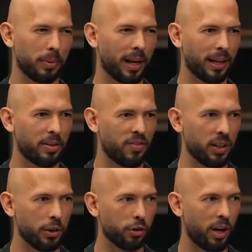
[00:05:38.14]
but I like to
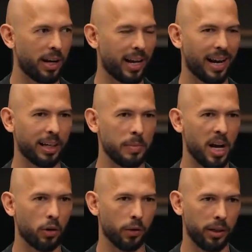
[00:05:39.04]
feel energetic and I like to be
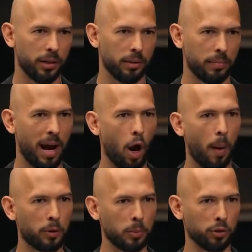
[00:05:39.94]
hungry. My
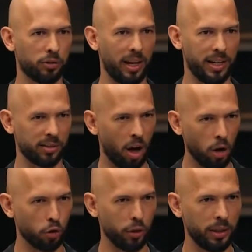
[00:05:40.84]
optimal state is
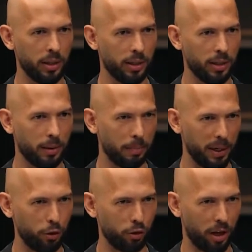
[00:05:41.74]
hungry,
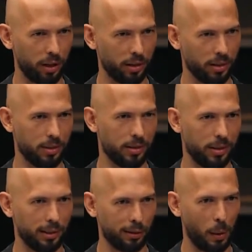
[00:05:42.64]
but energetic.
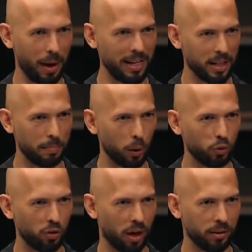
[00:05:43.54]
That's how I get the
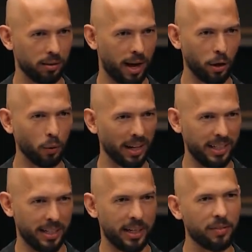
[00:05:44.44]
most done. I don't like
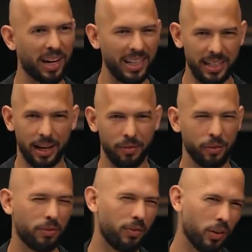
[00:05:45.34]
eating. If I eat, I
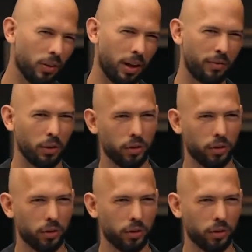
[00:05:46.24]
feel full, I feel